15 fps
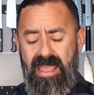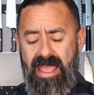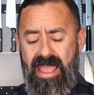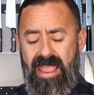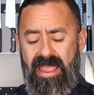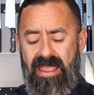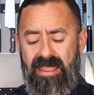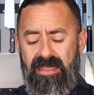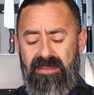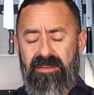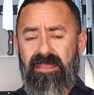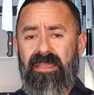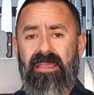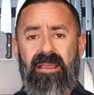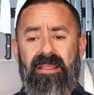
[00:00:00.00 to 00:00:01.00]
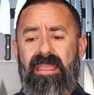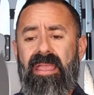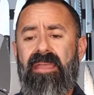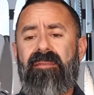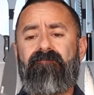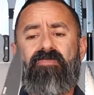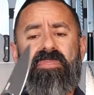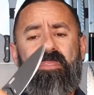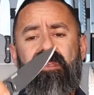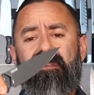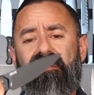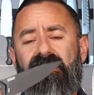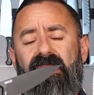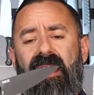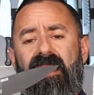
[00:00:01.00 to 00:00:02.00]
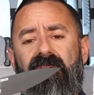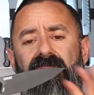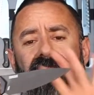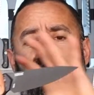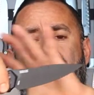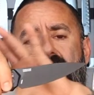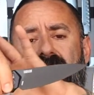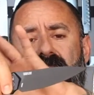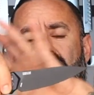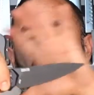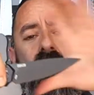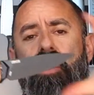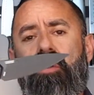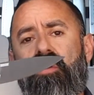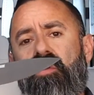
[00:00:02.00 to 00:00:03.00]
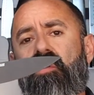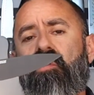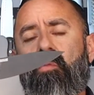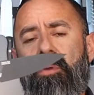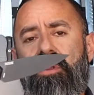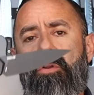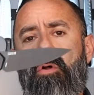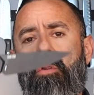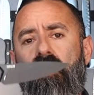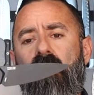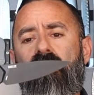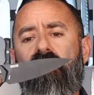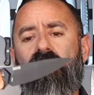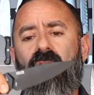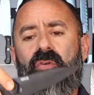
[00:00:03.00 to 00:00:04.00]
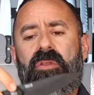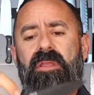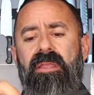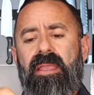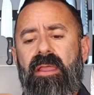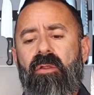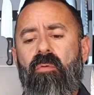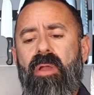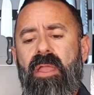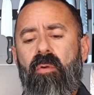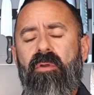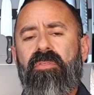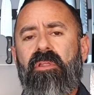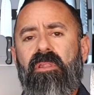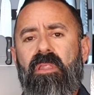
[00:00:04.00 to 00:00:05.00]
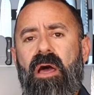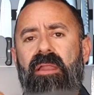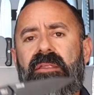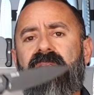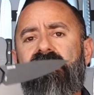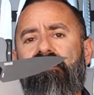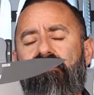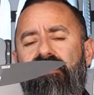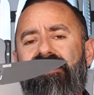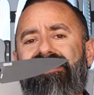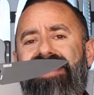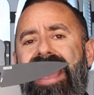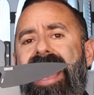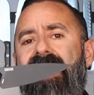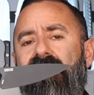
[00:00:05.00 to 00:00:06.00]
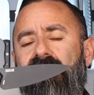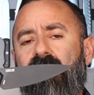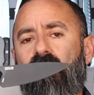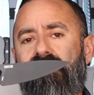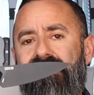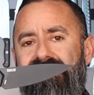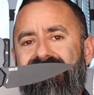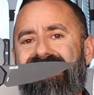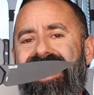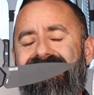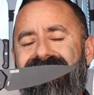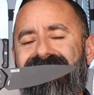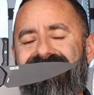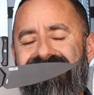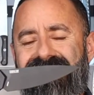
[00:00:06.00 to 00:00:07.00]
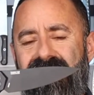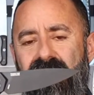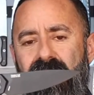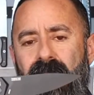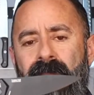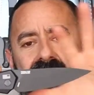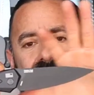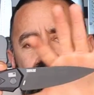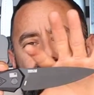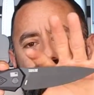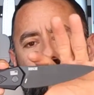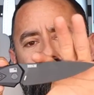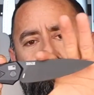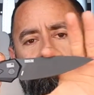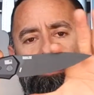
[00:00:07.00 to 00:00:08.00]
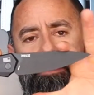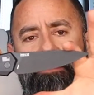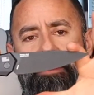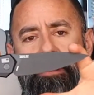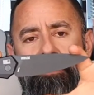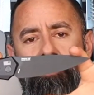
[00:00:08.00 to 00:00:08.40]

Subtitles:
And again, this knife has hard use written all over it. You can get away with a lot of different tasks with this kind of steel. If you notice, it's got a